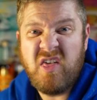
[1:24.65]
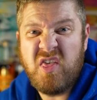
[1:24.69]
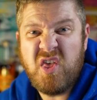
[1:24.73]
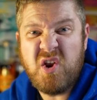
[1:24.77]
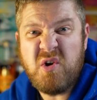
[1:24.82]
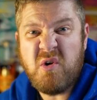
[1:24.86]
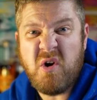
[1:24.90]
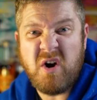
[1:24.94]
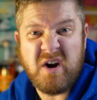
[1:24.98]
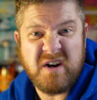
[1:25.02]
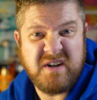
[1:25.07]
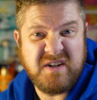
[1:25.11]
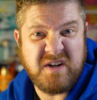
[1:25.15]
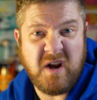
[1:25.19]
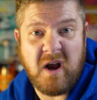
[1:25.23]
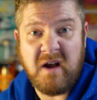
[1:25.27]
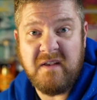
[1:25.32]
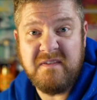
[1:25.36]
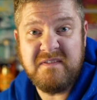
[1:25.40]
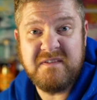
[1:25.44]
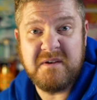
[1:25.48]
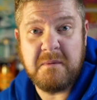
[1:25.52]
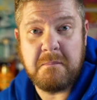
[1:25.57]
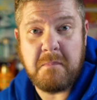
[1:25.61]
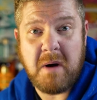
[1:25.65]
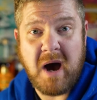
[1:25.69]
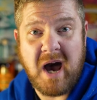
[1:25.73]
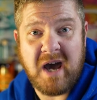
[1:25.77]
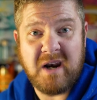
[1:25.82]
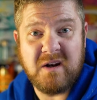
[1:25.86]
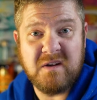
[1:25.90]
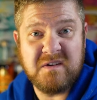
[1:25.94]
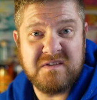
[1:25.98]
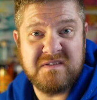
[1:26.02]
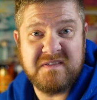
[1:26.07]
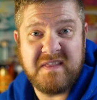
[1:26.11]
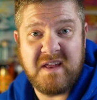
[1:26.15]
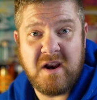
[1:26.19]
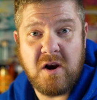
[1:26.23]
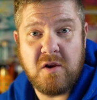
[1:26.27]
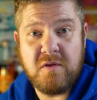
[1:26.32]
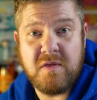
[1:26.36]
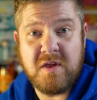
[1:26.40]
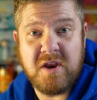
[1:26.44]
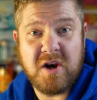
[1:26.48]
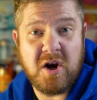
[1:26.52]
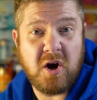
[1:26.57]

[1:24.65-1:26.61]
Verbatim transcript: there are tons of bottles there that